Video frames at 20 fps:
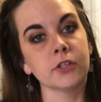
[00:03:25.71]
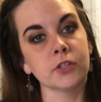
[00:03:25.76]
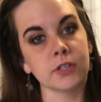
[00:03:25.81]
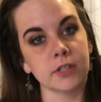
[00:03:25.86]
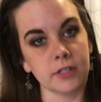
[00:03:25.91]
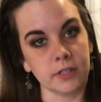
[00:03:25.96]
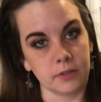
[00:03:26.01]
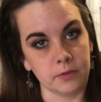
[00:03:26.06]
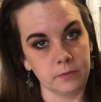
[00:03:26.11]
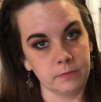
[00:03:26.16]
the
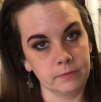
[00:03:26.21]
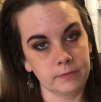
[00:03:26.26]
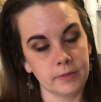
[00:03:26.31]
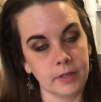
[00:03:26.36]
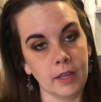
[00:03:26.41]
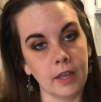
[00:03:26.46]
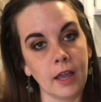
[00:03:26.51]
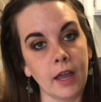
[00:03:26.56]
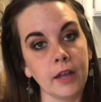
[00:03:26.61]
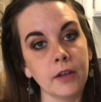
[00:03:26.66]
deal.
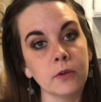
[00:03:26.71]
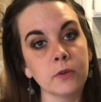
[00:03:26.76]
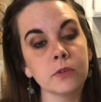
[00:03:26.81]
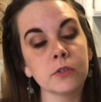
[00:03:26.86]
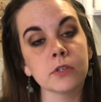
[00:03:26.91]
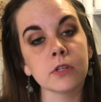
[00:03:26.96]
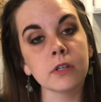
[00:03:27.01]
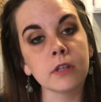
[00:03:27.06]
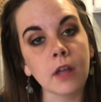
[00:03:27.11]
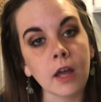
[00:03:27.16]
I know there's
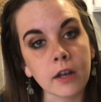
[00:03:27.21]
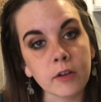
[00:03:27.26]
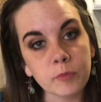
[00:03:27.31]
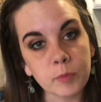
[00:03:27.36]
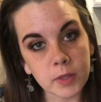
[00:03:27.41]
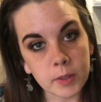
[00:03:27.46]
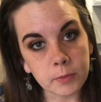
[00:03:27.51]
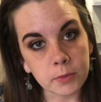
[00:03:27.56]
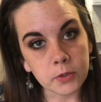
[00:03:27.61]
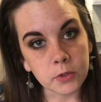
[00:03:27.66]
a lot of
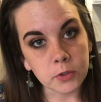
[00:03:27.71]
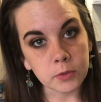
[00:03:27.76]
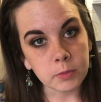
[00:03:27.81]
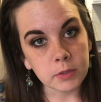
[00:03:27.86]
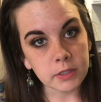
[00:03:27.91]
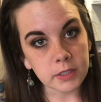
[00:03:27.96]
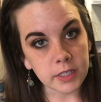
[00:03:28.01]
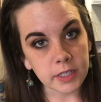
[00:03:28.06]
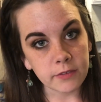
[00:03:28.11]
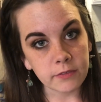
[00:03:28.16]
people who
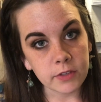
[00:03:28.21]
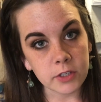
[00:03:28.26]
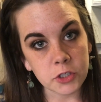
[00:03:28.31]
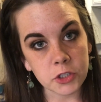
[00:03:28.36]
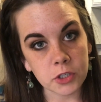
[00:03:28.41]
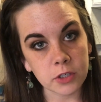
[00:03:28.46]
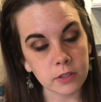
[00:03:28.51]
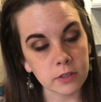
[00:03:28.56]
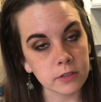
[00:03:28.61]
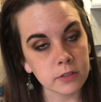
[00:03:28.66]
believe that
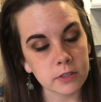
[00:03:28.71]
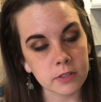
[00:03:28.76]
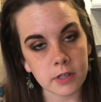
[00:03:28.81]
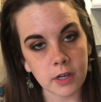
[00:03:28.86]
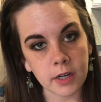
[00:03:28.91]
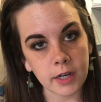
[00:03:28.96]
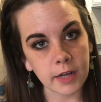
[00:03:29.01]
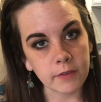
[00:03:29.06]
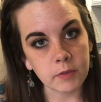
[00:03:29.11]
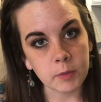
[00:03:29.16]
sugar does not
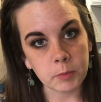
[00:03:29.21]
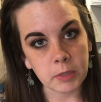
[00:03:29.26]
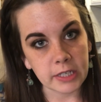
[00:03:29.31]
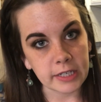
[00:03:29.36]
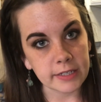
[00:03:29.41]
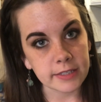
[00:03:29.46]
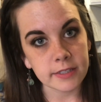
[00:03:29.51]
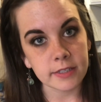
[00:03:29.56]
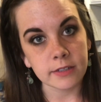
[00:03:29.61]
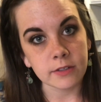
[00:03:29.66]
have a
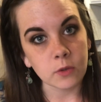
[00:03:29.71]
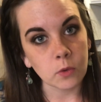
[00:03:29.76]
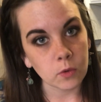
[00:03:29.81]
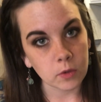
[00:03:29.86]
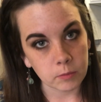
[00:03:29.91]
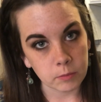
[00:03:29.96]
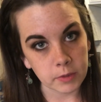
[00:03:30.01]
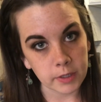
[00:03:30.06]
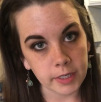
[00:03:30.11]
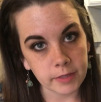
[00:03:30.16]
place in
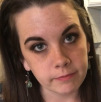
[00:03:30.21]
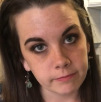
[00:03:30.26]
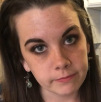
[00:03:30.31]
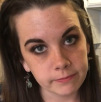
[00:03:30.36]
cornbread.